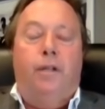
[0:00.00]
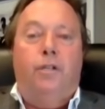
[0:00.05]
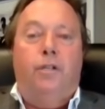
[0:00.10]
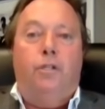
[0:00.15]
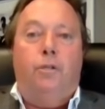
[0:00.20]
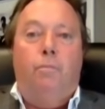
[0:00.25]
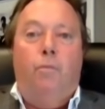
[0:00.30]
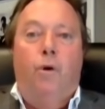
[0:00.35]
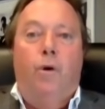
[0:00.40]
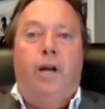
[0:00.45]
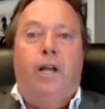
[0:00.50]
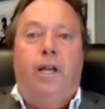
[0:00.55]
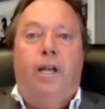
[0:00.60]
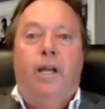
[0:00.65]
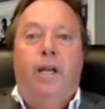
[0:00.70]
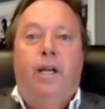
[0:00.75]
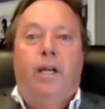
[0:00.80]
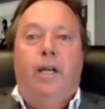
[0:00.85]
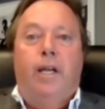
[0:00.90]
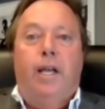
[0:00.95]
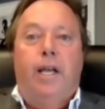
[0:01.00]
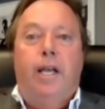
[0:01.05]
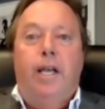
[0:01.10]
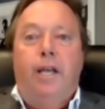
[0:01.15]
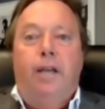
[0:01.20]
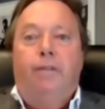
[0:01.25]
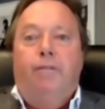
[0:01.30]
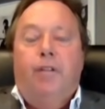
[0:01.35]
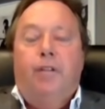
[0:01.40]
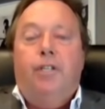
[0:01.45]
This morning,
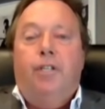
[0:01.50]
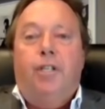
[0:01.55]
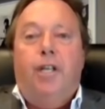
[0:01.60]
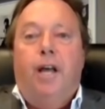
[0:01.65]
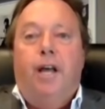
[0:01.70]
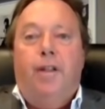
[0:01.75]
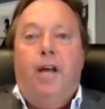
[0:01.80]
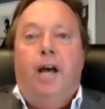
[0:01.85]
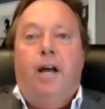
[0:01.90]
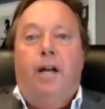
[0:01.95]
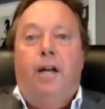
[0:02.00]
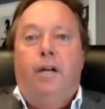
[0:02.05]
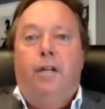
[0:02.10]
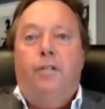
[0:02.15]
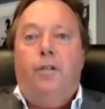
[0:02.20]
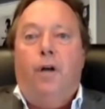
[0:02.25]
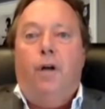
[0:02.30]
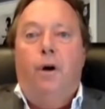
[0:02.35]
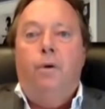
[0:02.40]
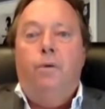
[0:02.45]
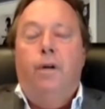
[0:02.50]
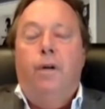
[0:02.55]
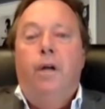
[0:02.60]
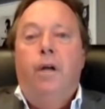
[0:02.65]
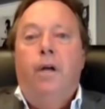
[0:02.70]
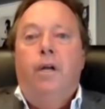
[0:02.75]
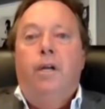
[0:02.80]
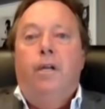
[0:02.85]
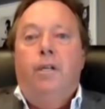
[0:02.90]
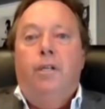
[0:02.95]
he even said that in his own
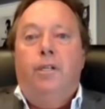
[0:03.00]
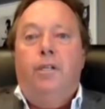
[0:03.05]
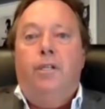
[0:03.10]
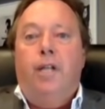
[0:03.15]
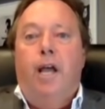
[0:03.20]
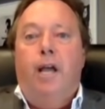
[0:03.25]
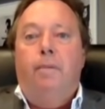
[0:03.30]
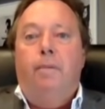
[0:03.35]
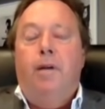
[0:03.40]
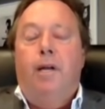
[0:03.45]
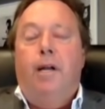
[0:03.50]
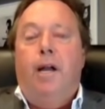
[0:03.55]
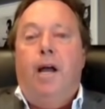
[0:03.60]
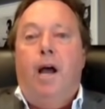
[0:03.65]
statement.